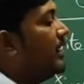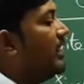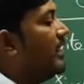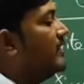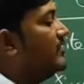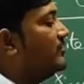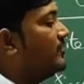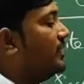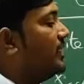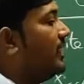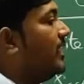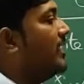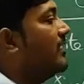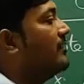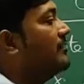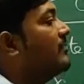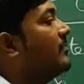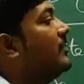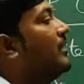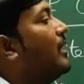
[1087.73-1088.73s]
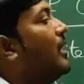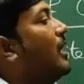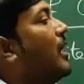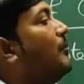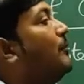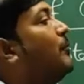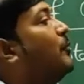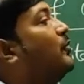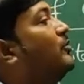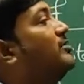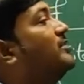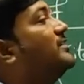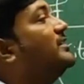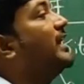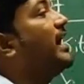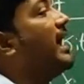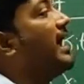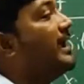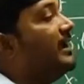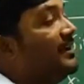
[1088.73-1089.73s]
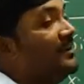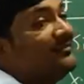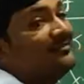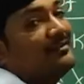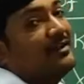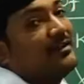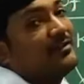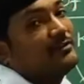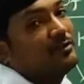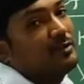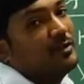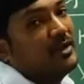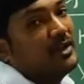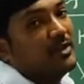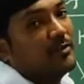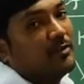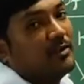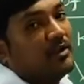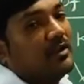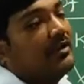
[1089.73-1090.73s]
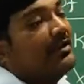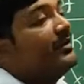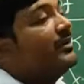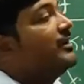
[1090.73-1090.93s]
as well as opposite angles also equal.